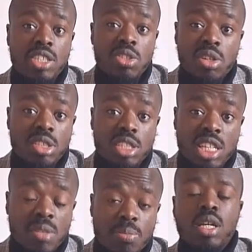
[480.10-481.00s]
is not
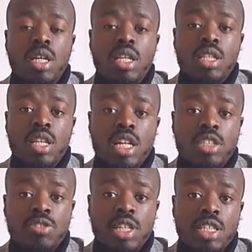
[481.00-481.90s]
cheap.
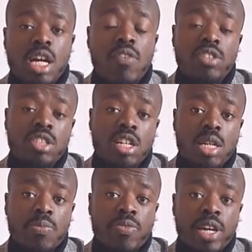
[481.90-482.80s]
Nurseries and other
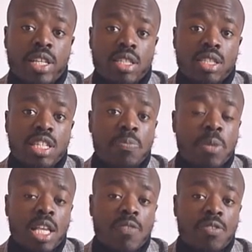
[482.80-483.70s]
childcare providers need
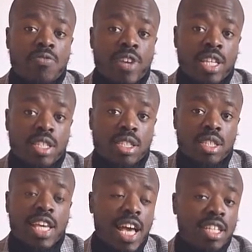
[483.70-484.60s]
money for rent,
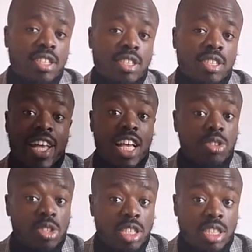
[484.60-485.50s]
gas,
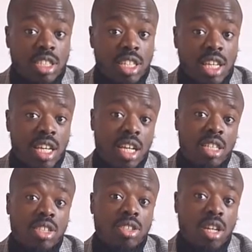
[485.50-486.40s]
electricity,
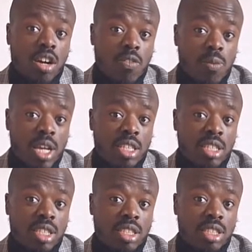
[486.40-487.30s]
staff
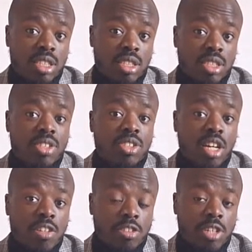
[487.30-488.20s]
wages,
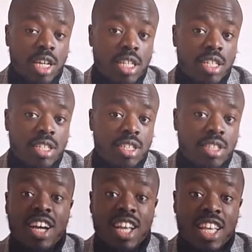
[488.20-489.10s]
staff training,
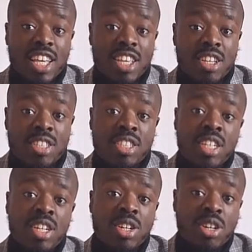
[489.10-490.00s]
cleaners,
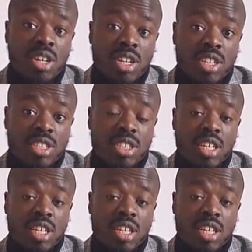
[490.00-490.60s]
cooks,